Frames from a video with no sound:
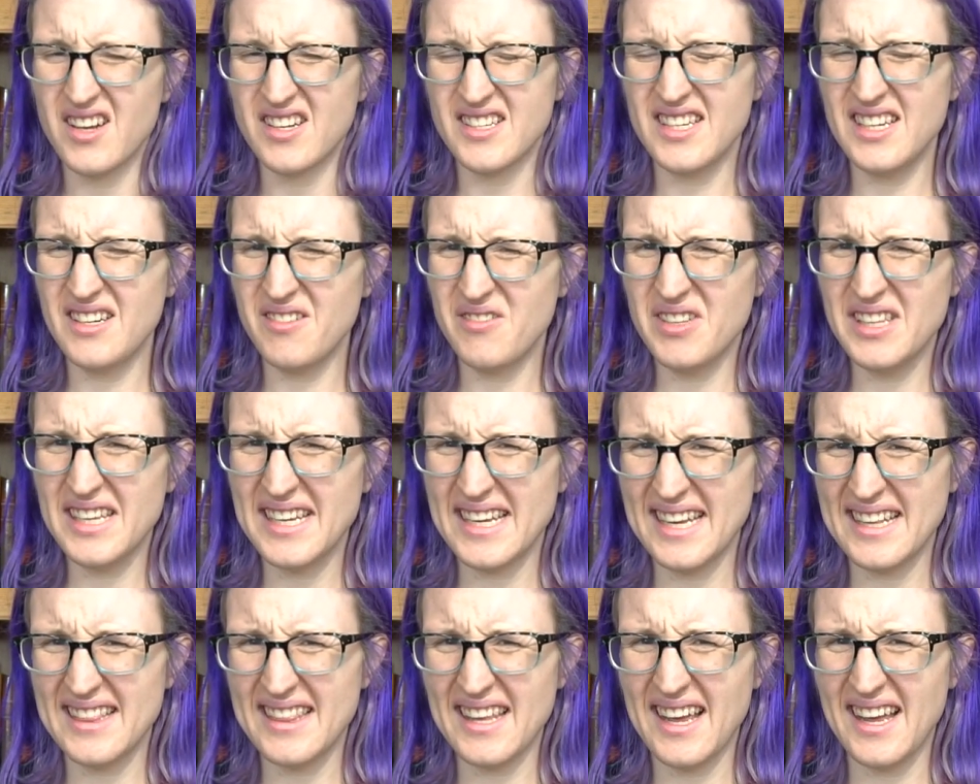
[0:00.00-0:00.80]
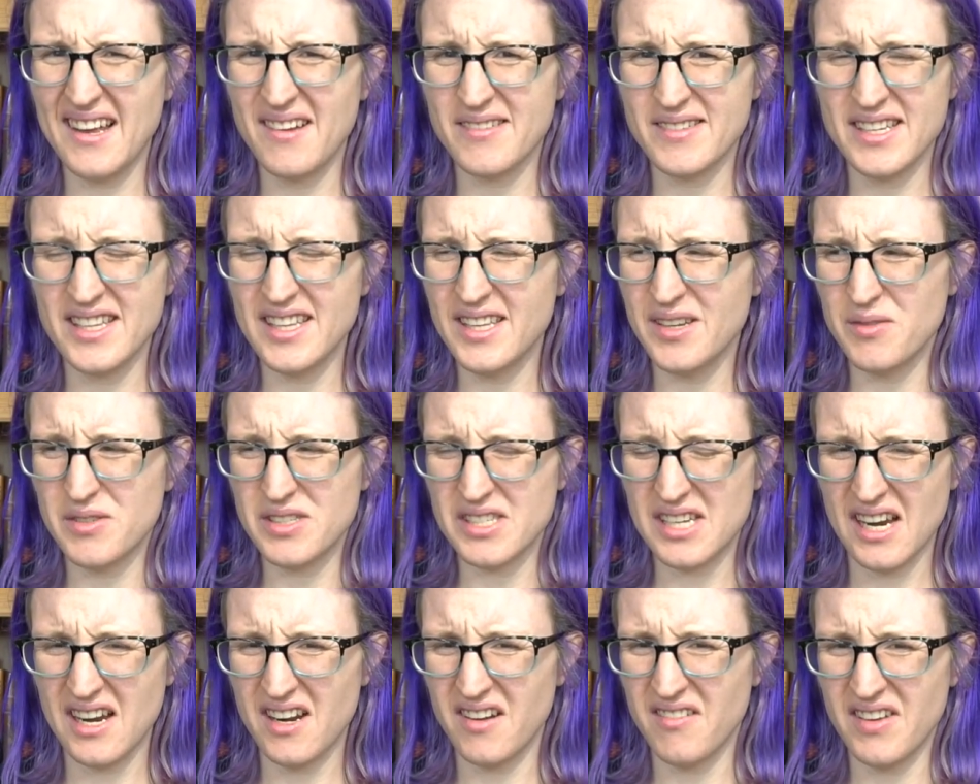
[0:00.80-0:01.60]
Didn't really get that. Tilly was
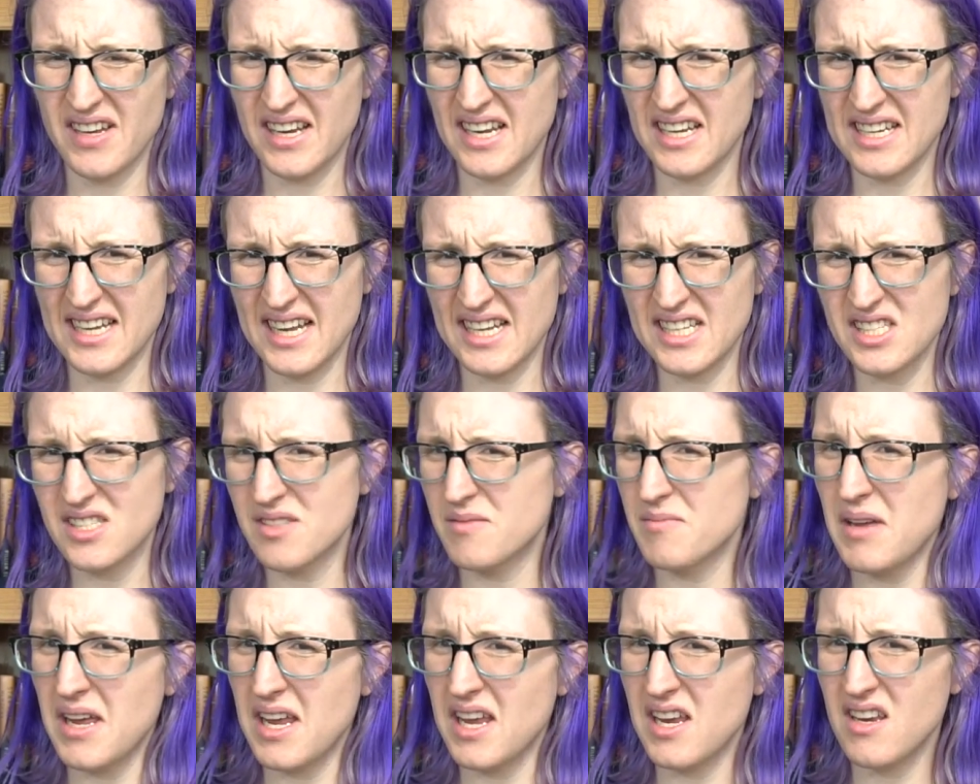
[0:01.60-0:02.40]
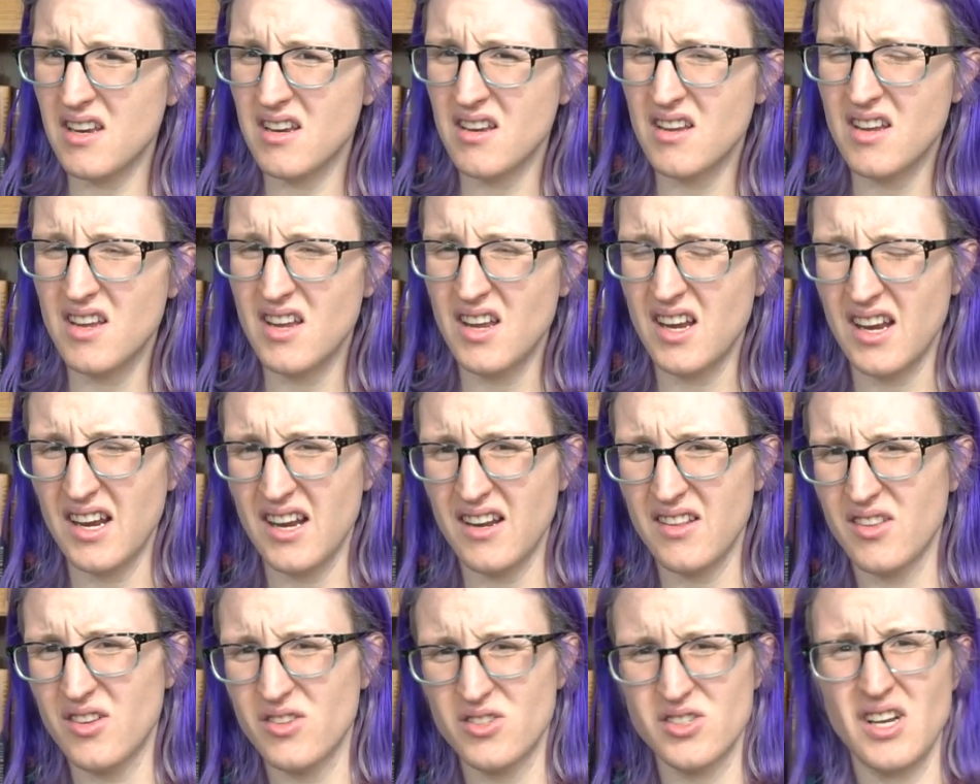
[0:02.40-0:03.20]
kind of like against May,
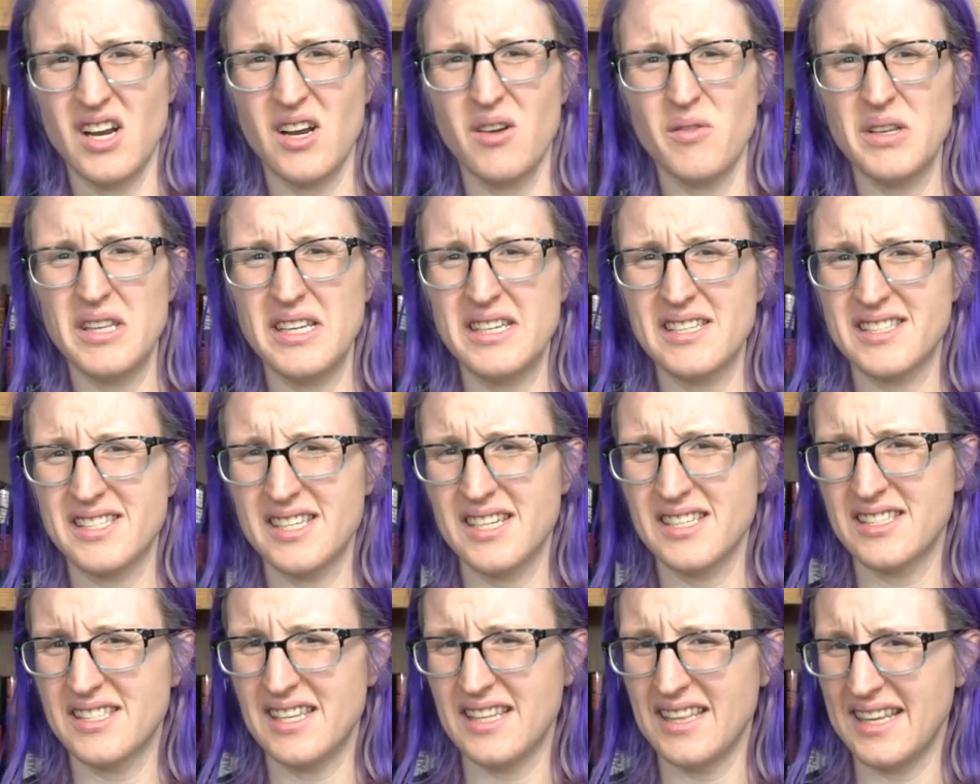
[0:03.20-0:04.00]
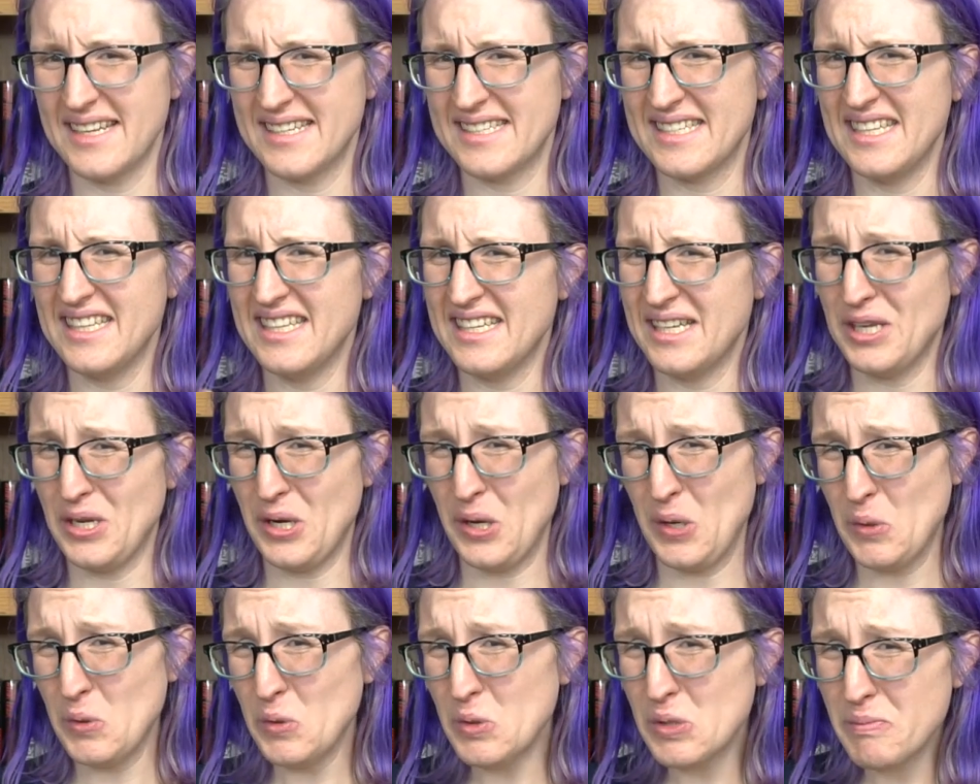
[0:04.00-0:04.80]
and there's not really a sense that like Tilly
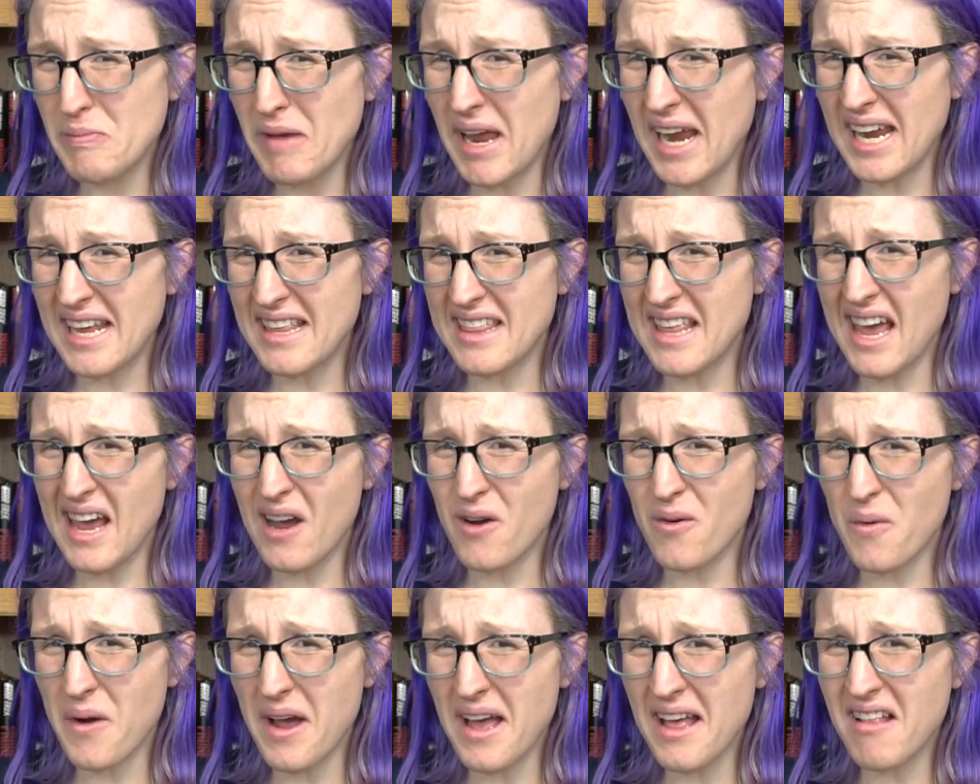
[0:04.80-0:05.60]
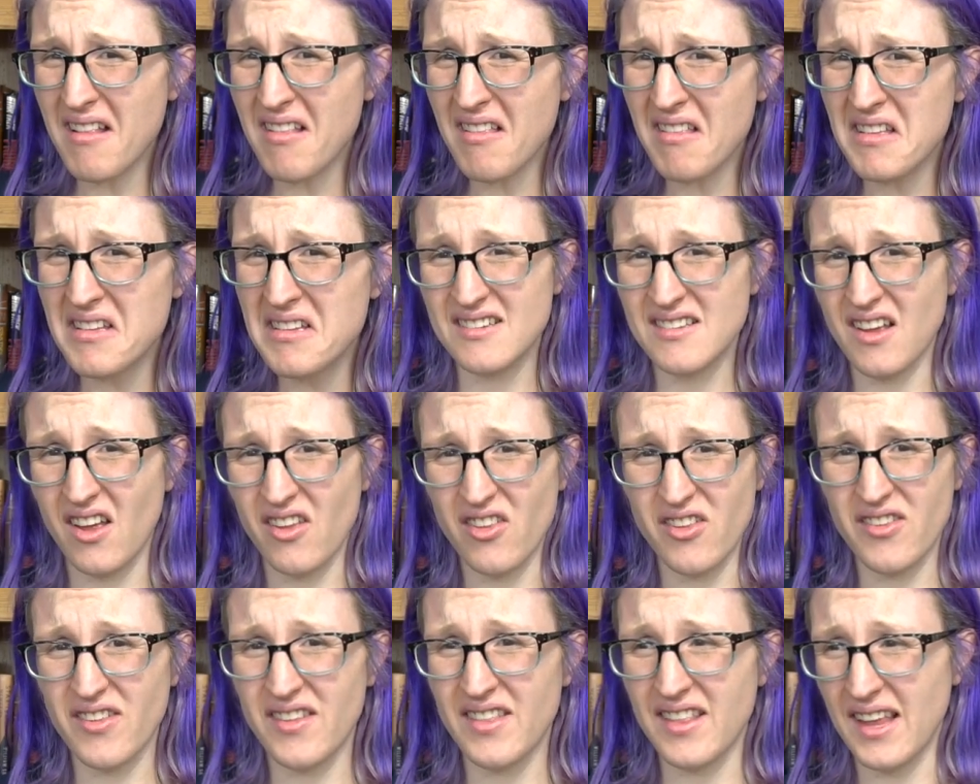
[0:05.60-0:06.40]
knows May that well,
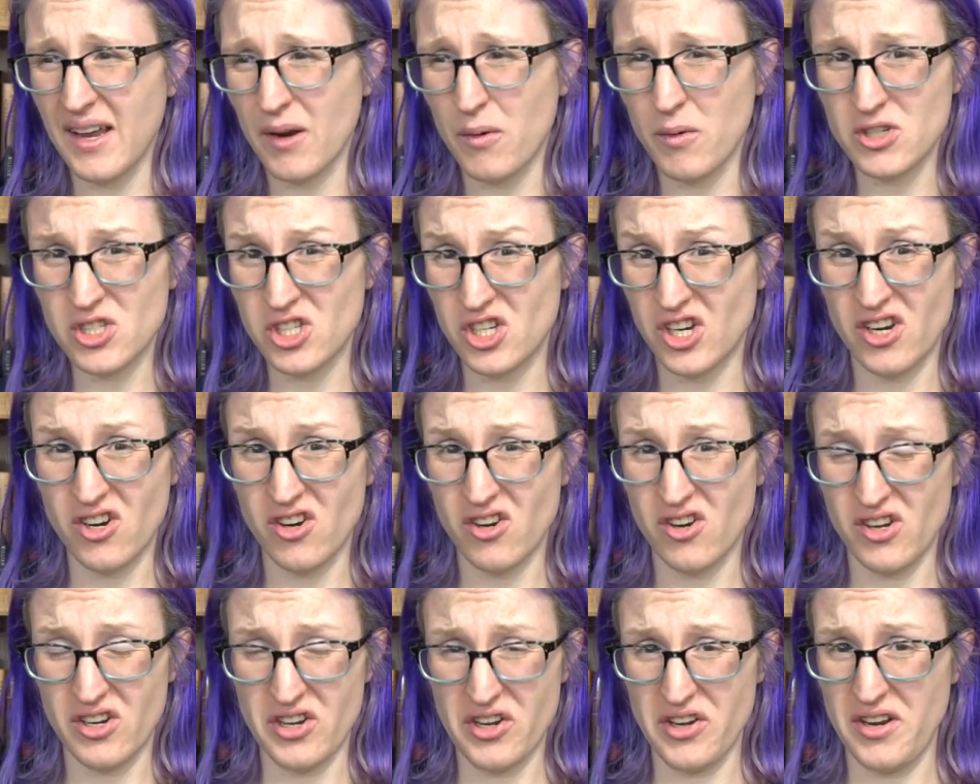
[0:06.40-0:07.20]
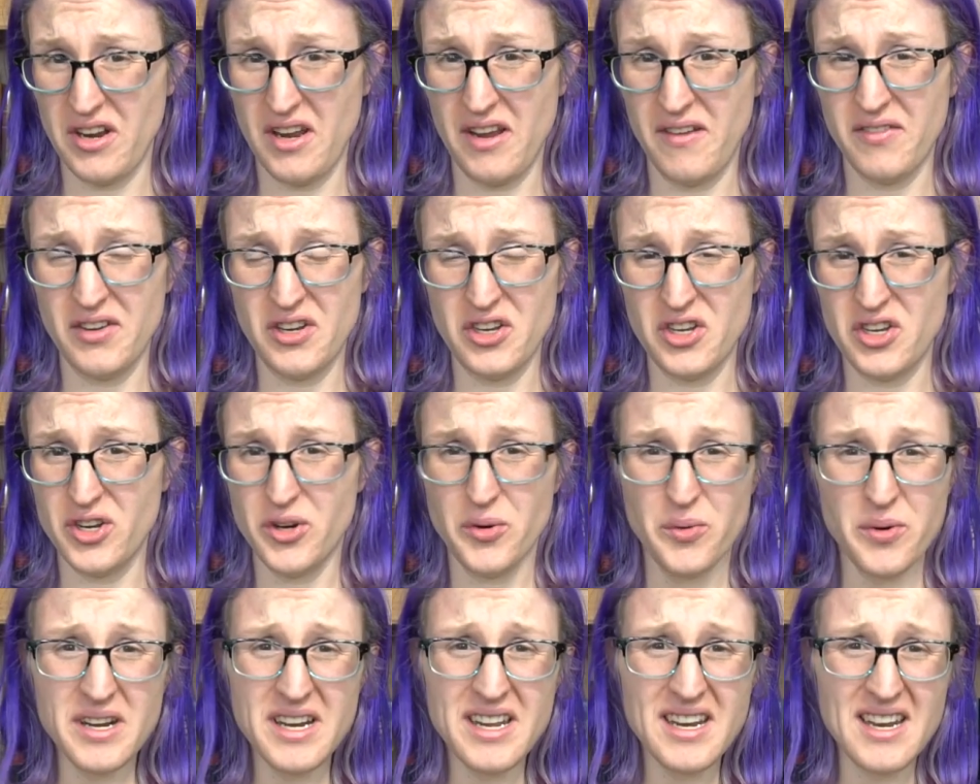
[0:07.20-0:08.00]
other than like what she could have
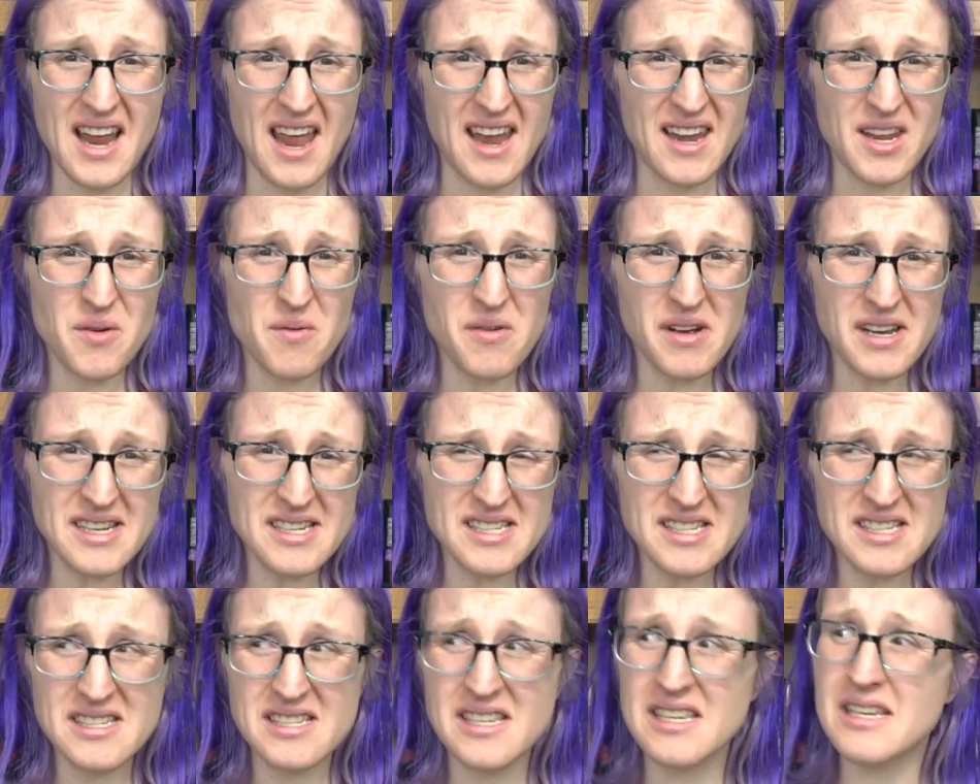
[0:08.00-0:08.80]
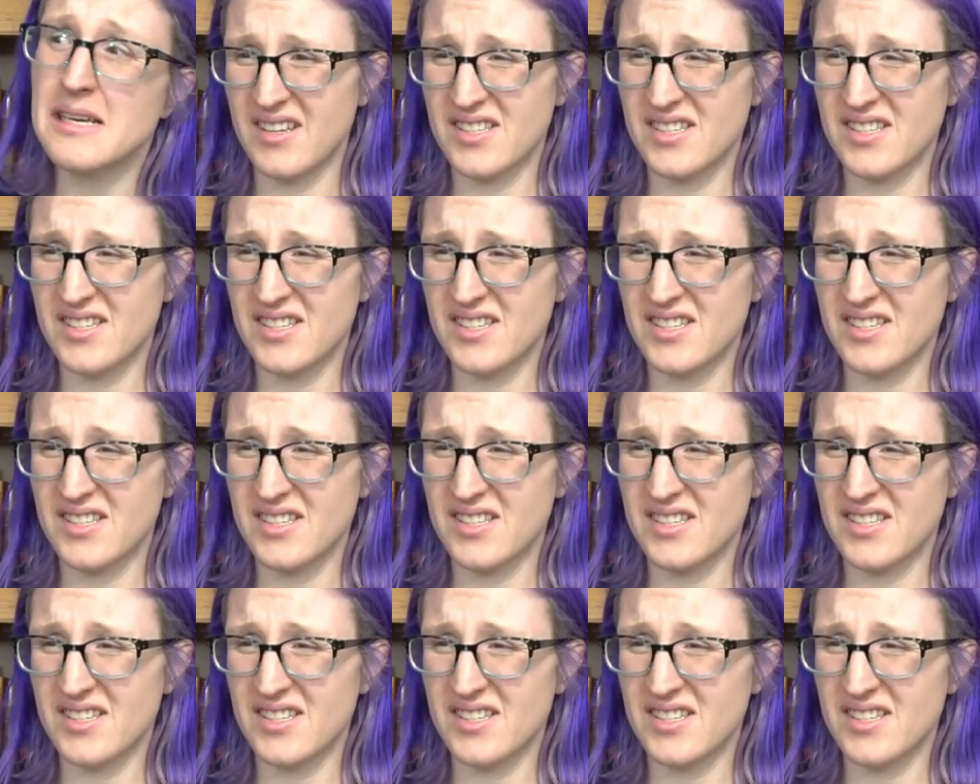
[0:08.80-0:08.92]
intuited anyways.